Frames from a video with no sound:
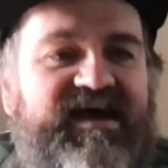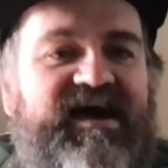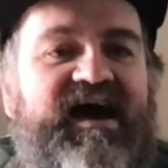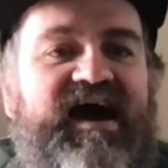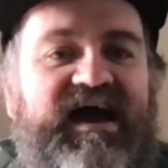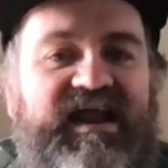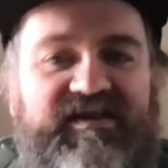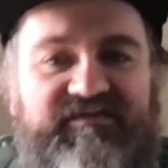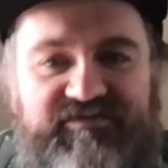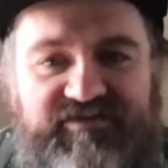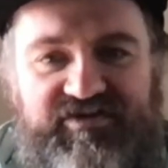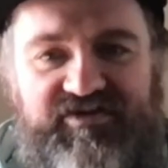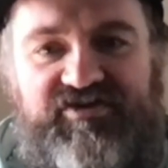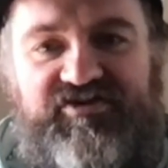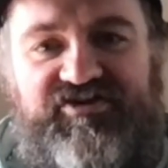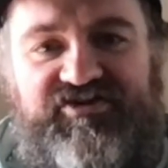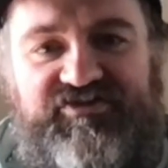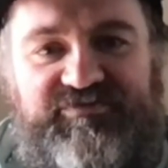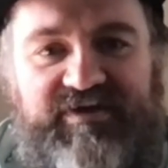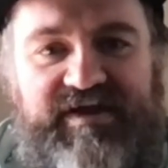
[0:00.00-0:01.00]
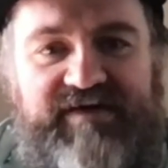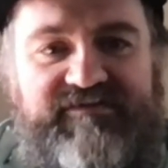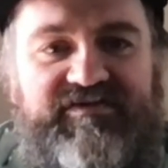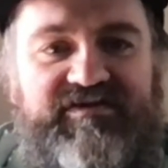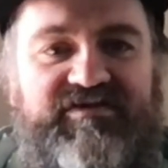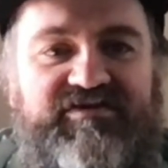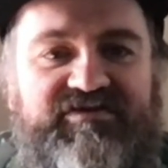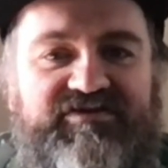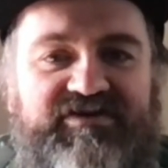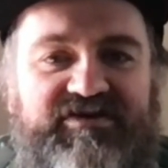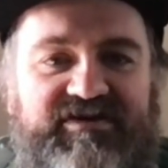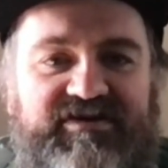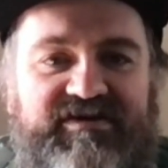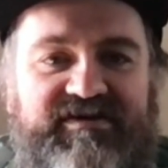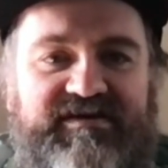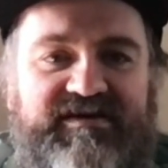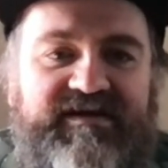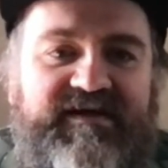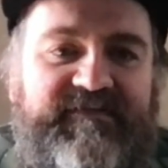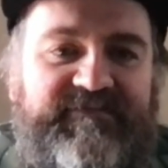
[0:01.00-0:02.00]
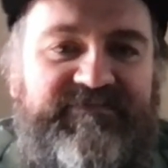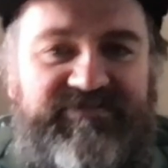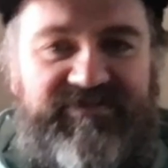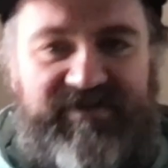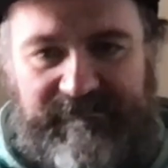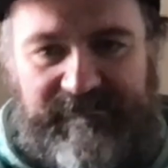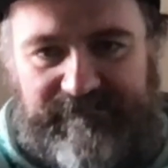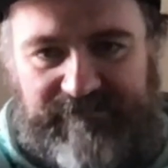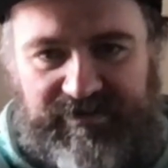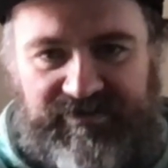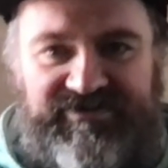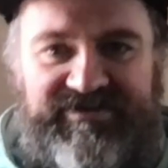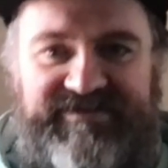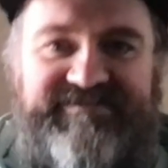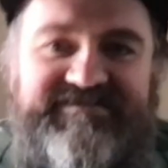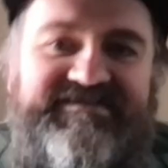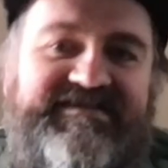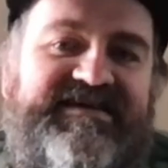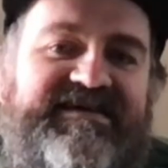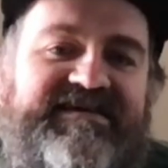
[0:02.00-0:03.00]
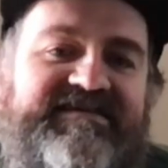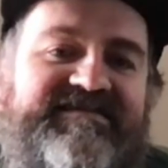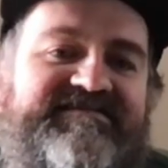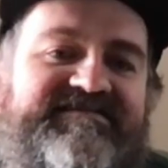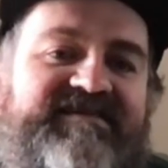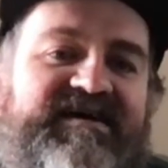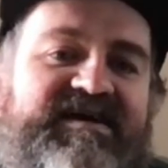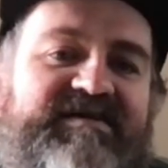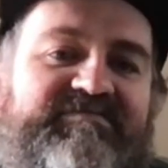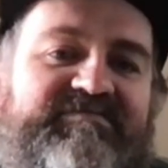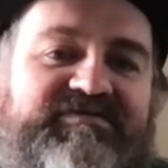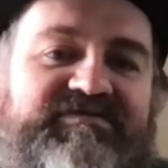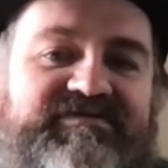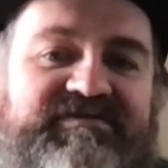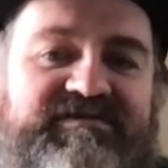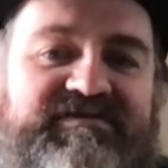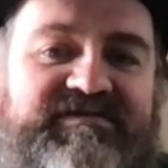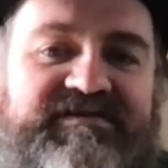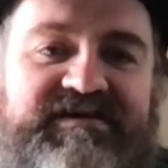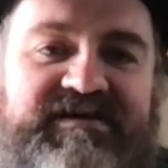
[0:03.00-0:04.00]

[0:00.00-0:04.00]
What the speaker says: and of course we'll have a look at the Bundesliga table